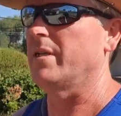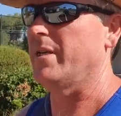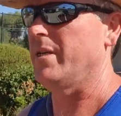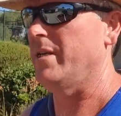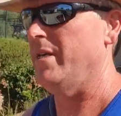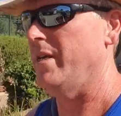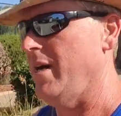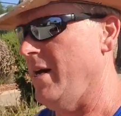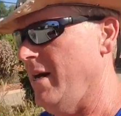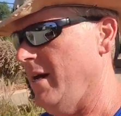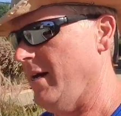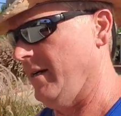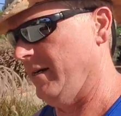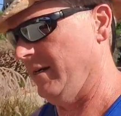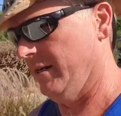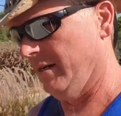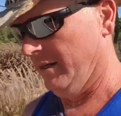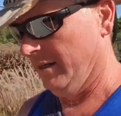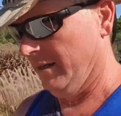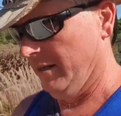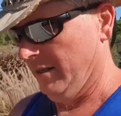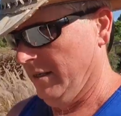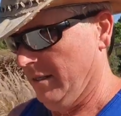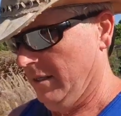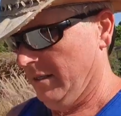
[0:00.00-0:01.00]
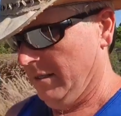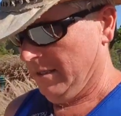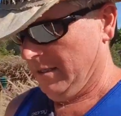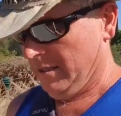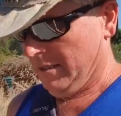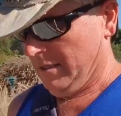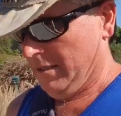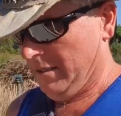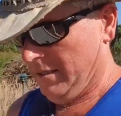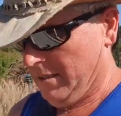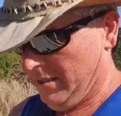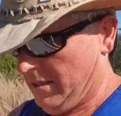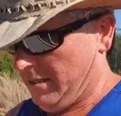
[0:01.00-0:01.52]
the
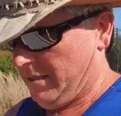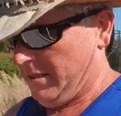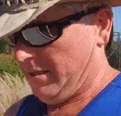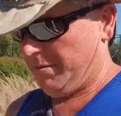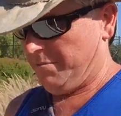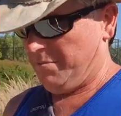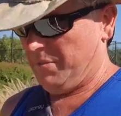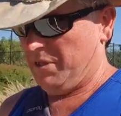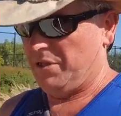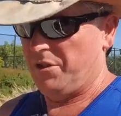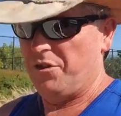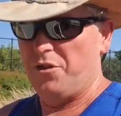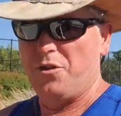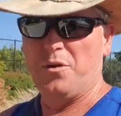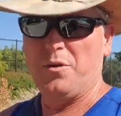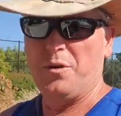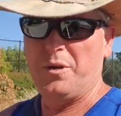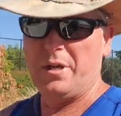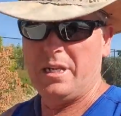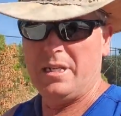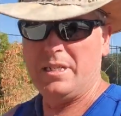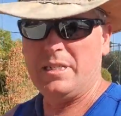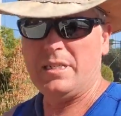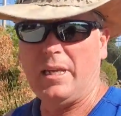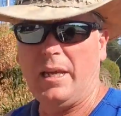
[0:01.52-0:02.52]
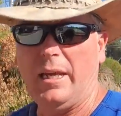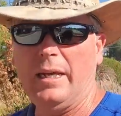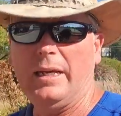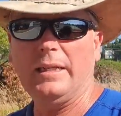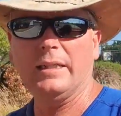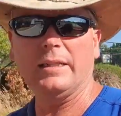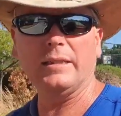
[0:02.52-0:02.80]
mid-30s.